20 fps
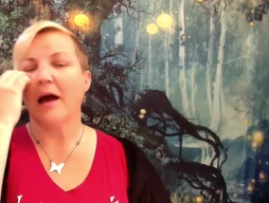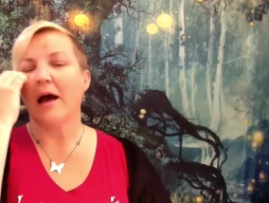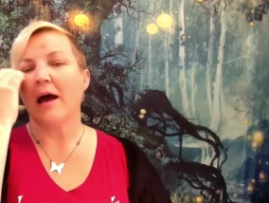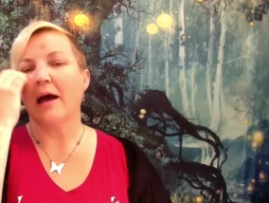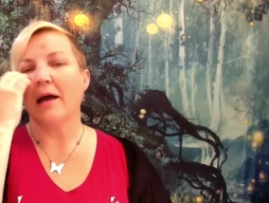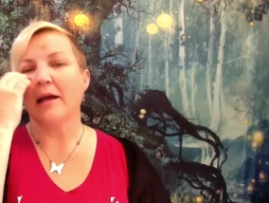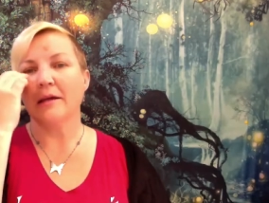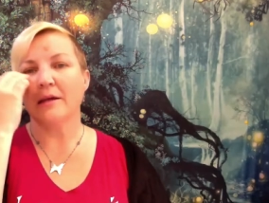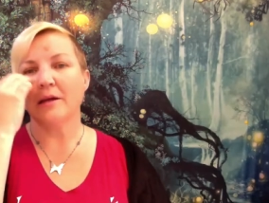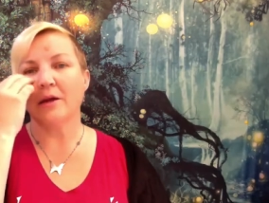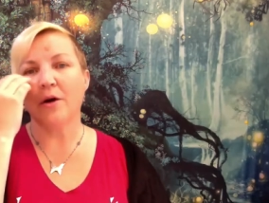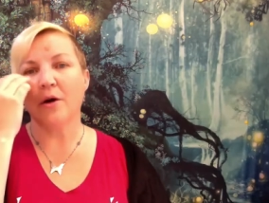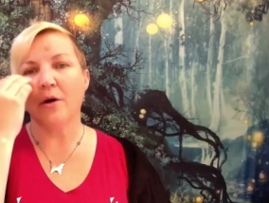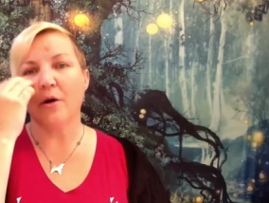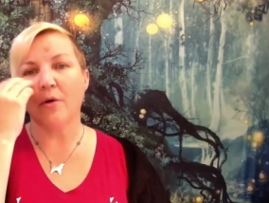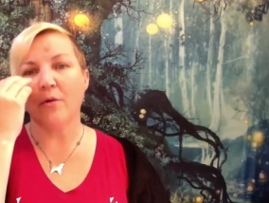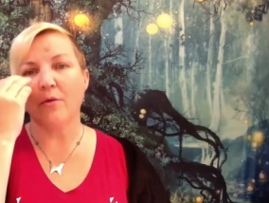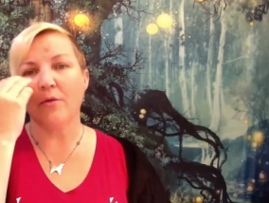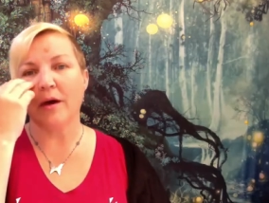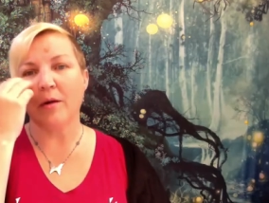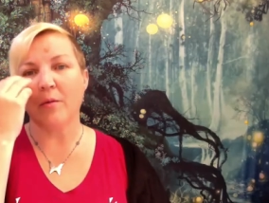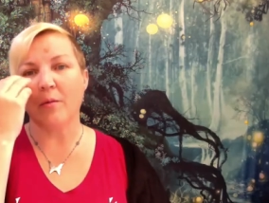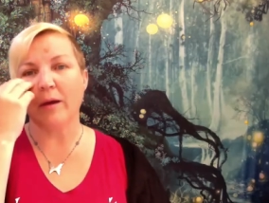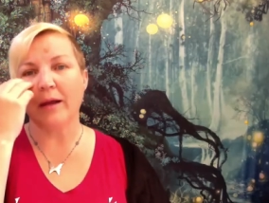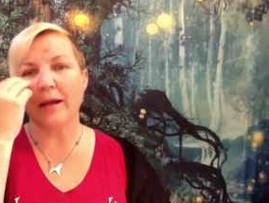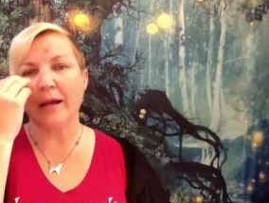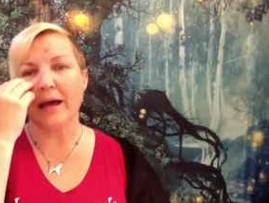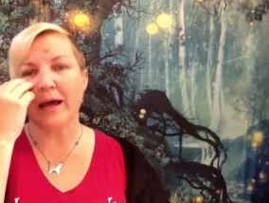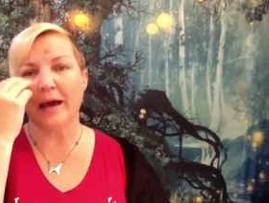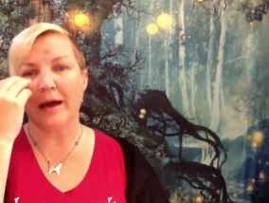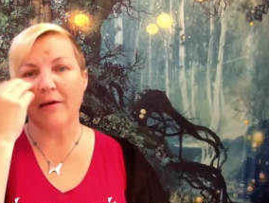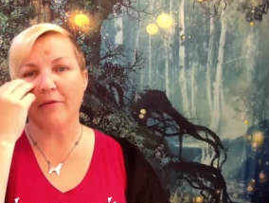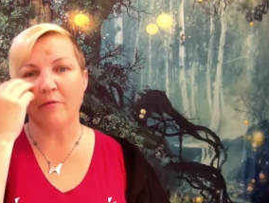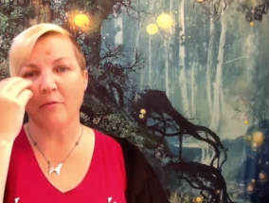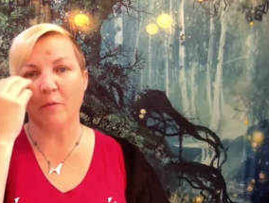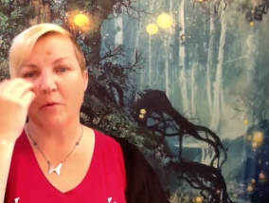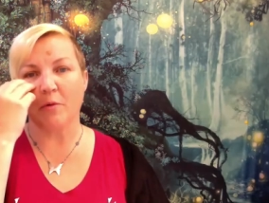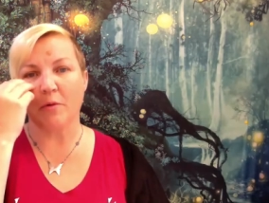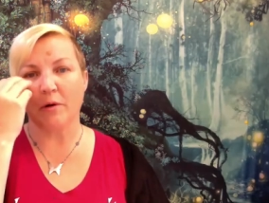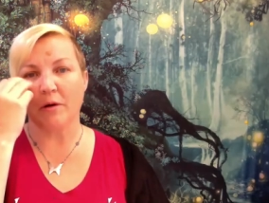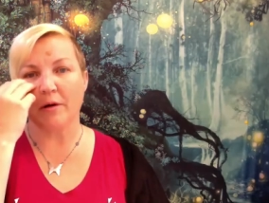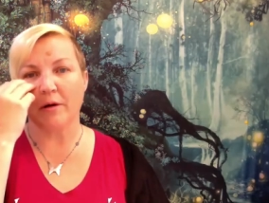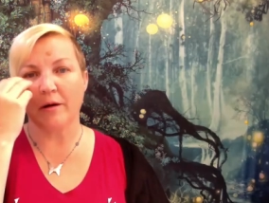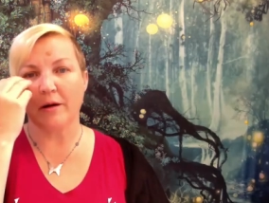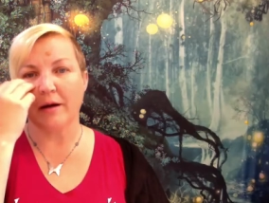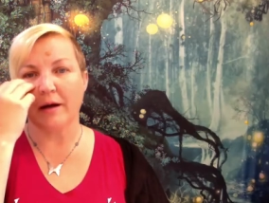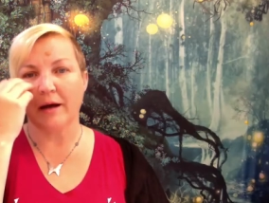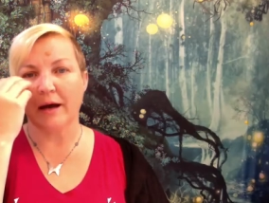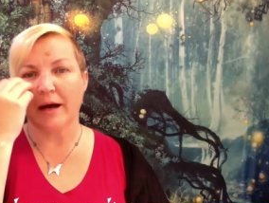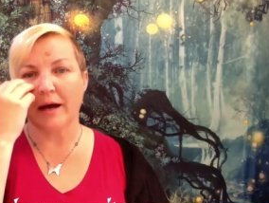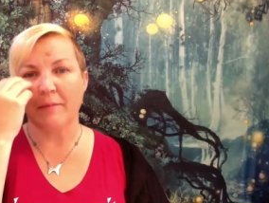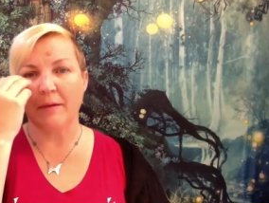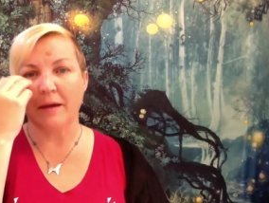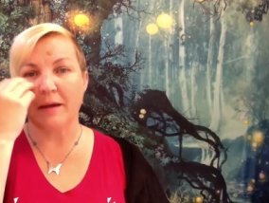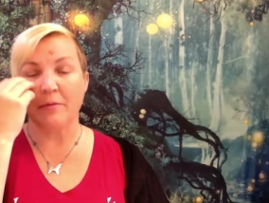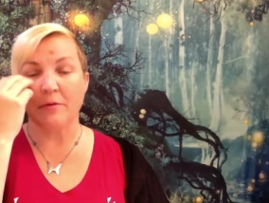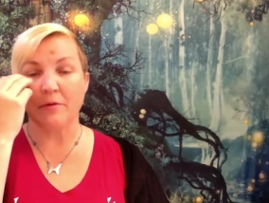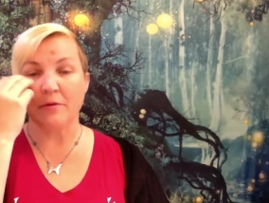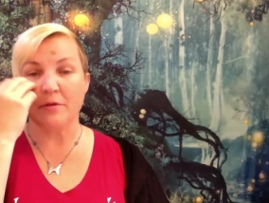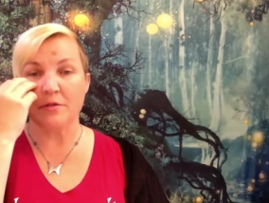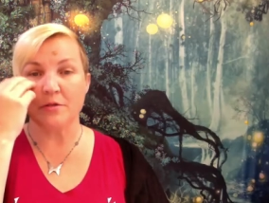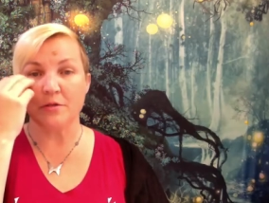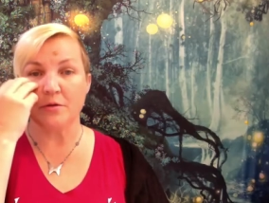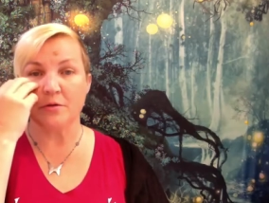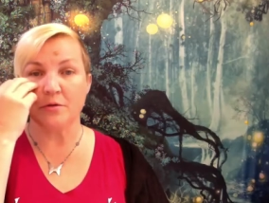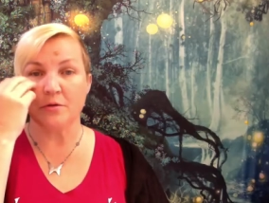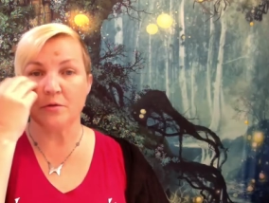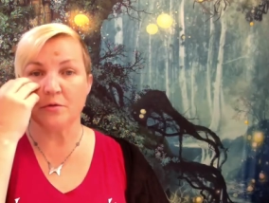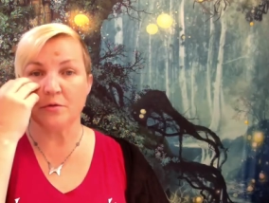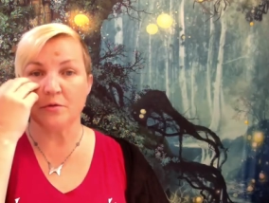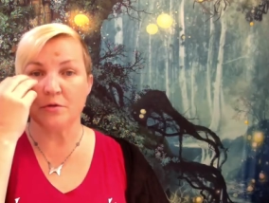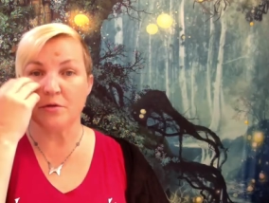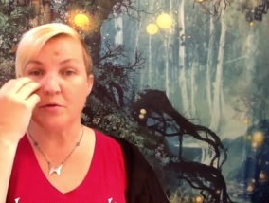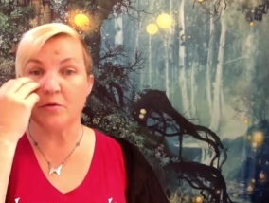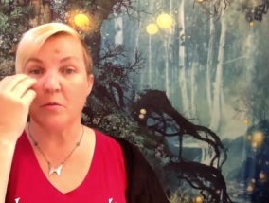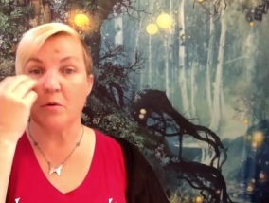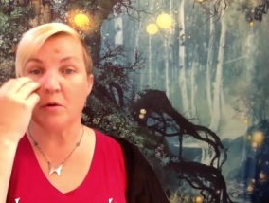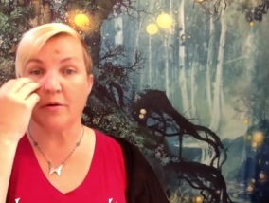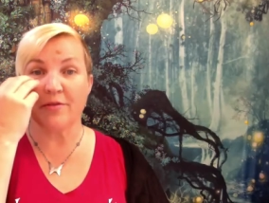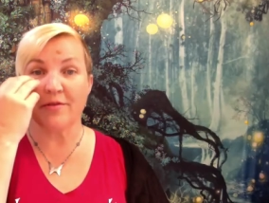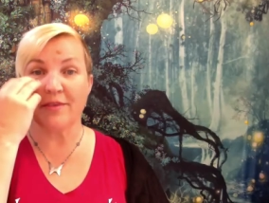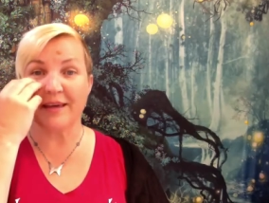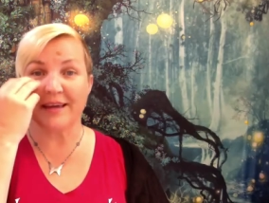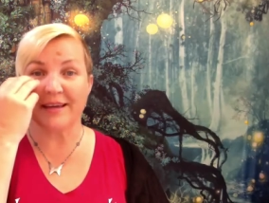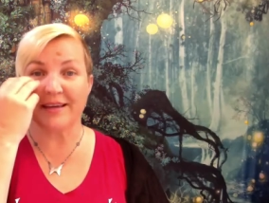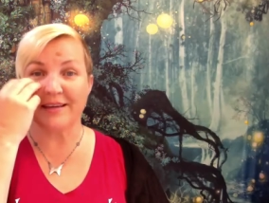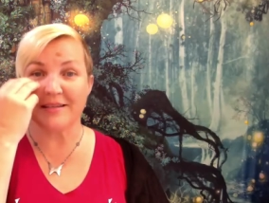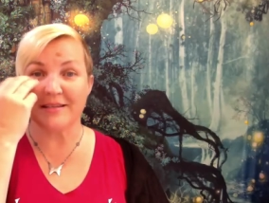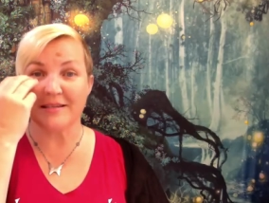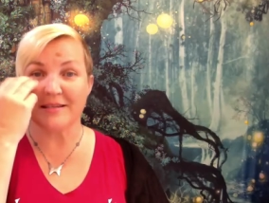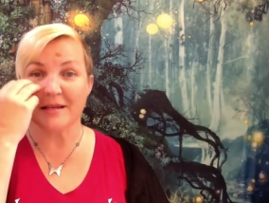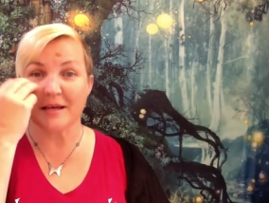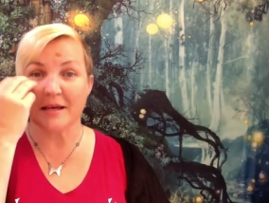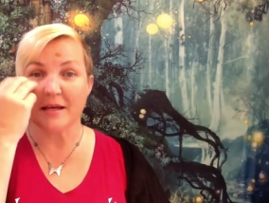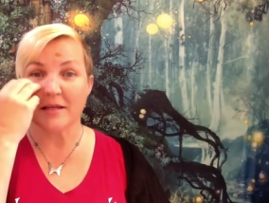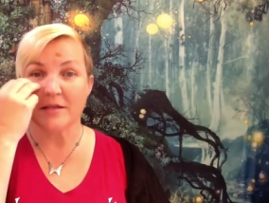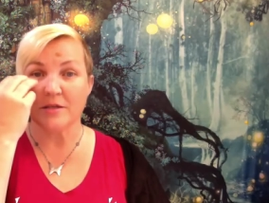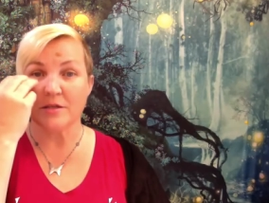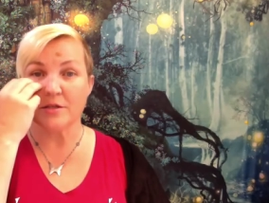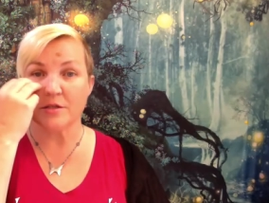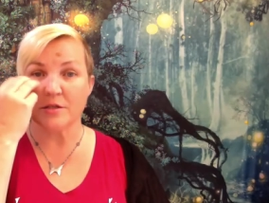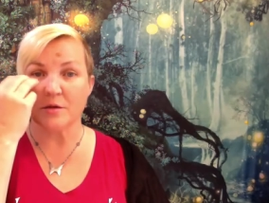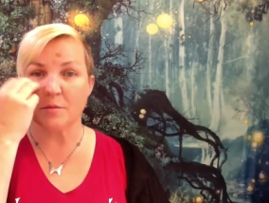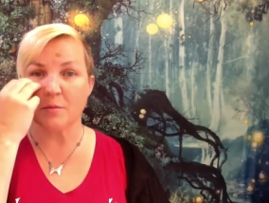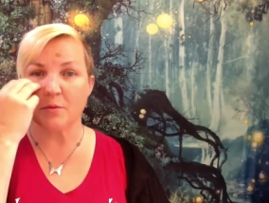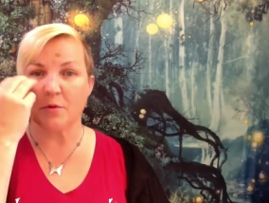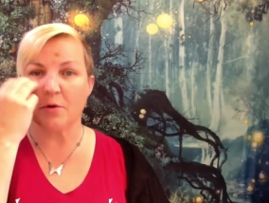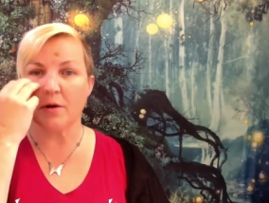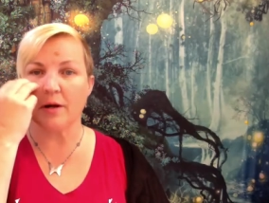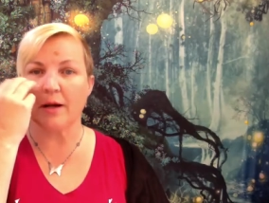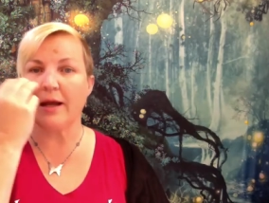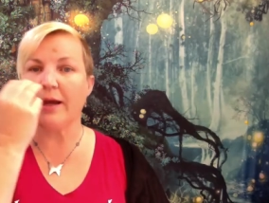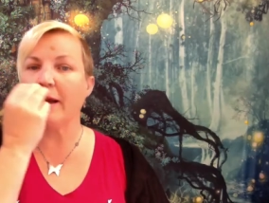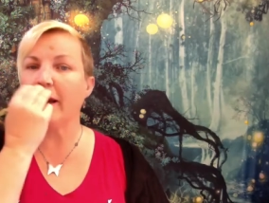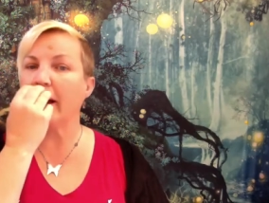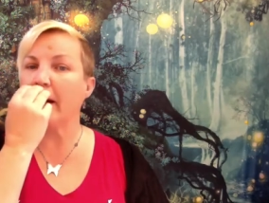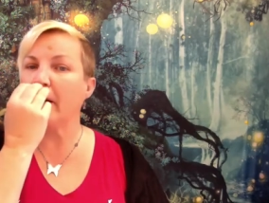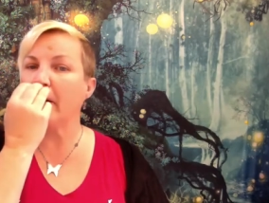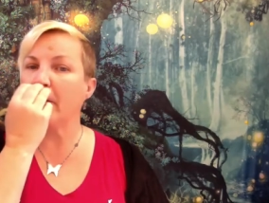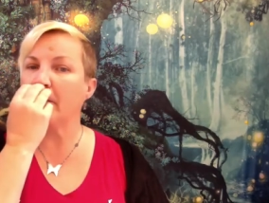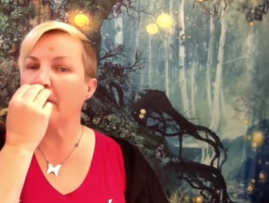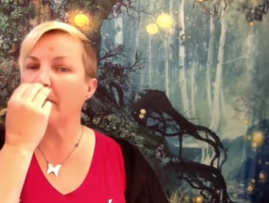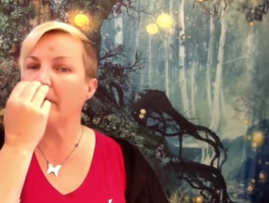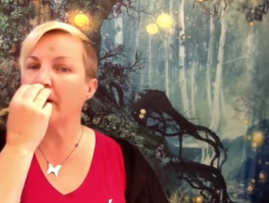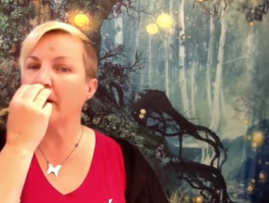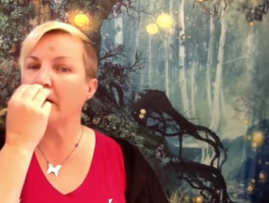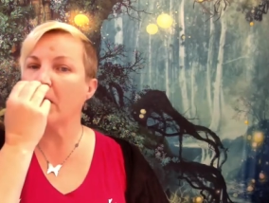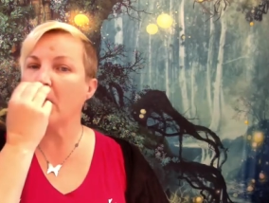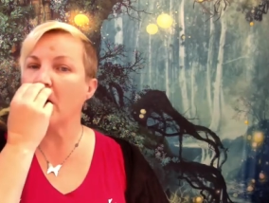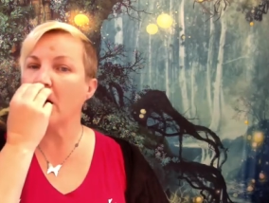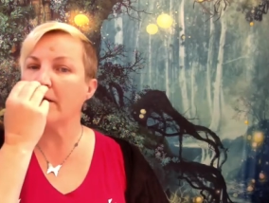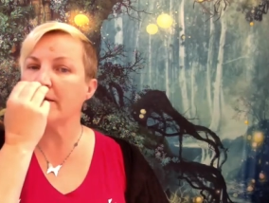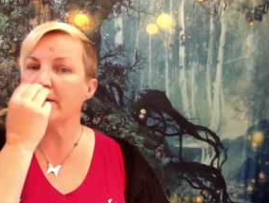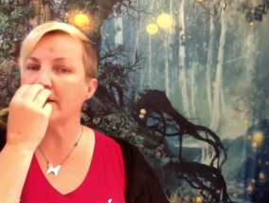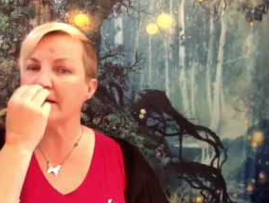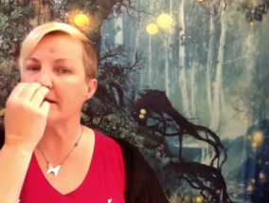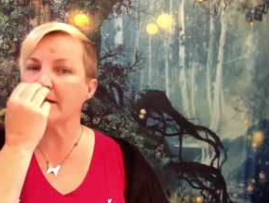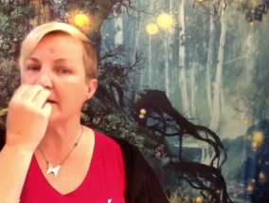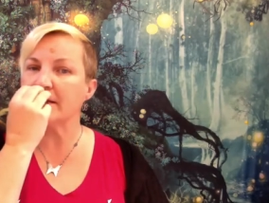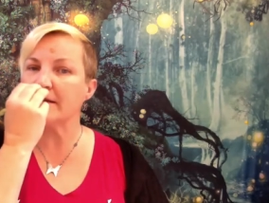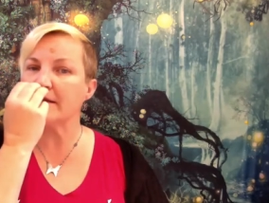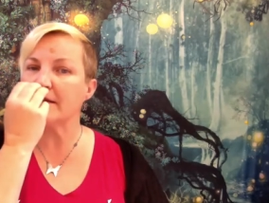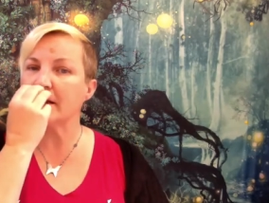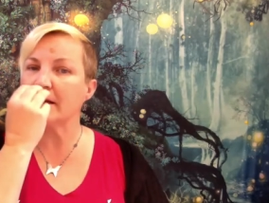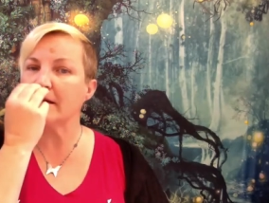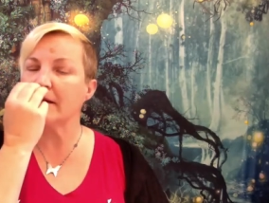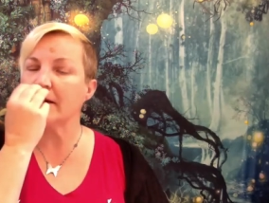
I know that when I have more, I'm able to do more things to support and help causes